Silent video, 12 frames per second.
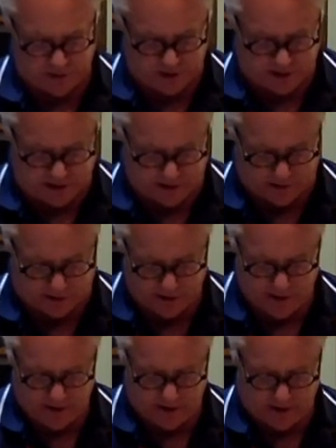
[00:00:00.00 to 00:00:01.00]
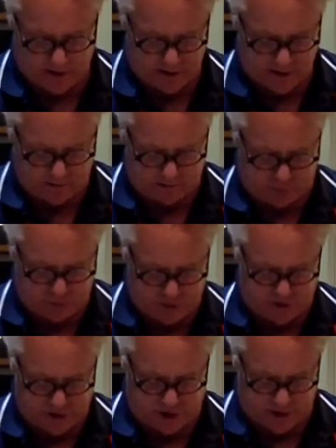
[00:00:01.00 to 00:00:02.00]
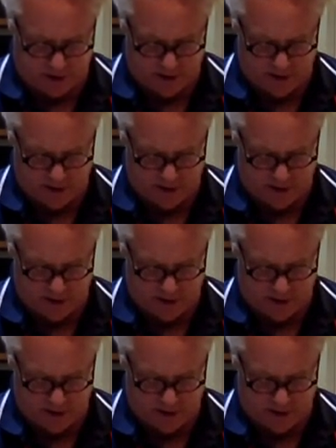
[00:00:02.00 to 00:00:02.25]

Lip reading: together and just push in.